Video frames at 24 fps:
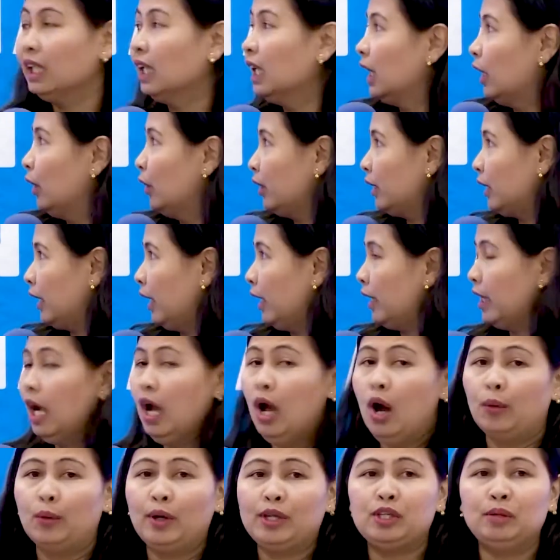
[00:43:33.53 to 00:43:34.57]
Okay,
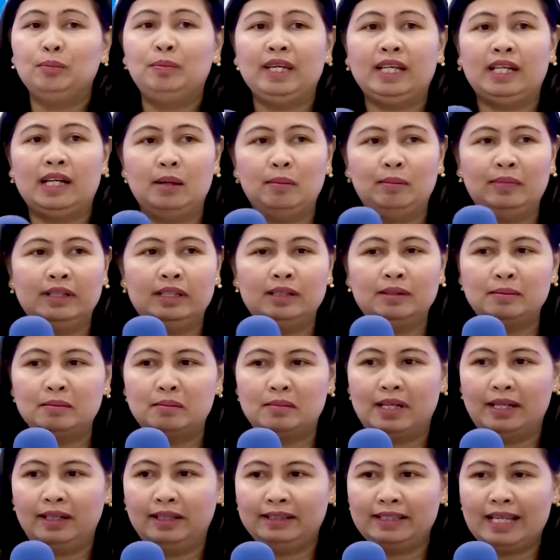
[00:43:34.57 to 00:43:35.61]
when you become
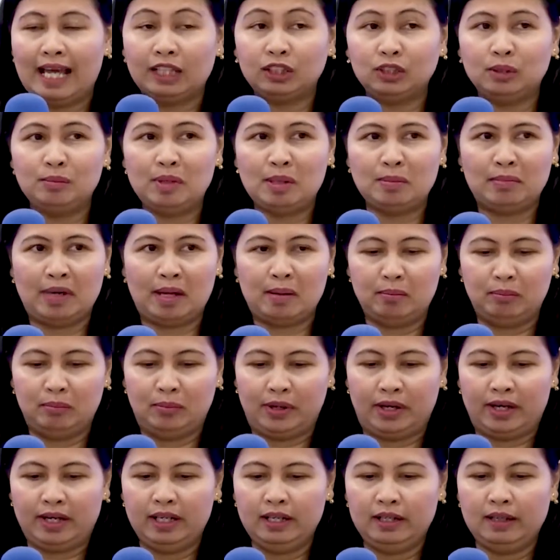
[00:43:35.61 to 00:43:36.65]
an Atomy
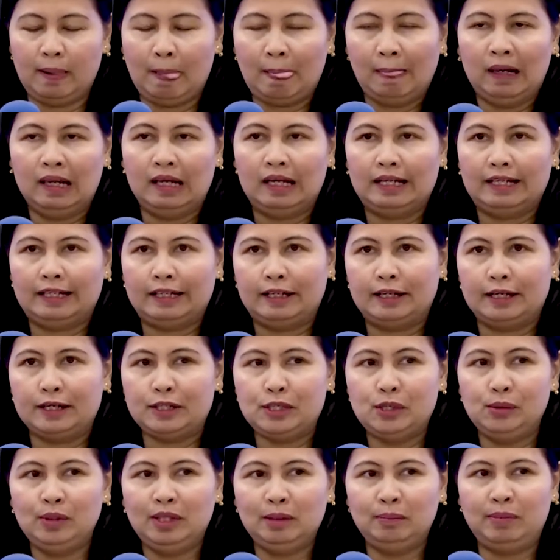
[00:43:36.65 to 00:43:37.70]
member,
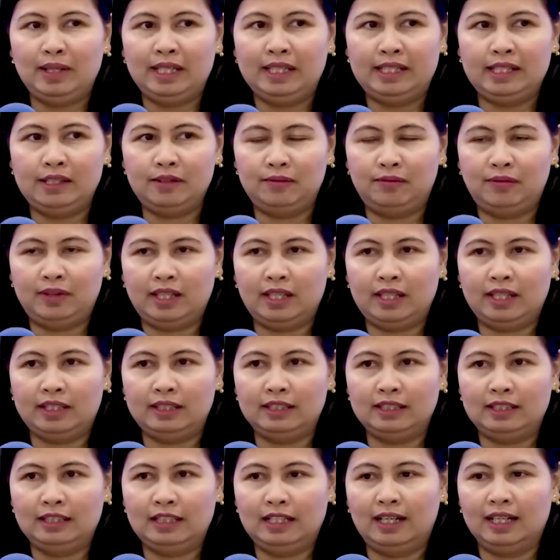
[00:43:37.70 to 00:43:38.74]
you will be
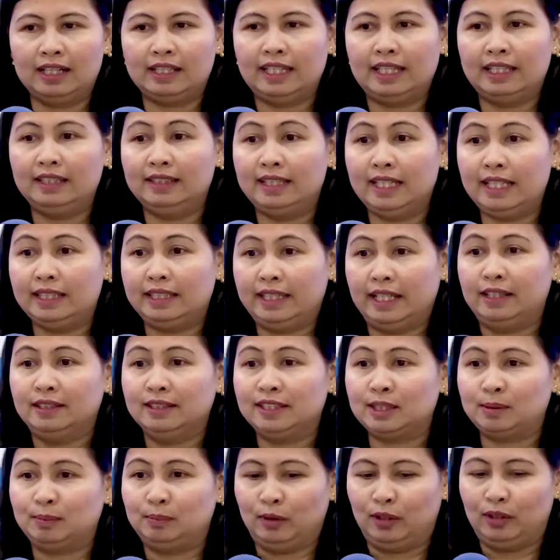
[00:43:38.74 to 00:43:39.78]
given login
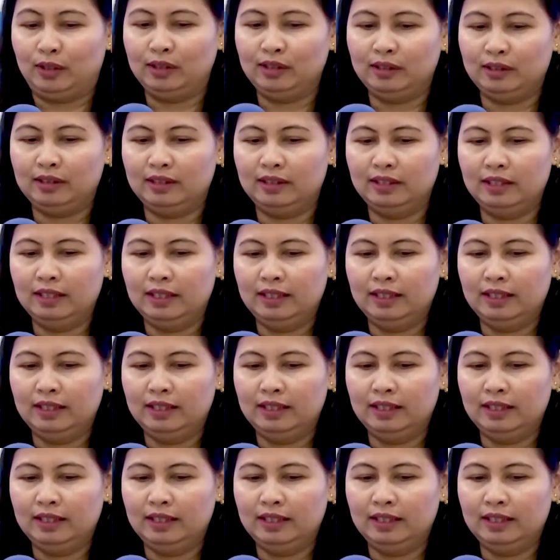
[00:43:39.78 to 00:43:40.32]
details po.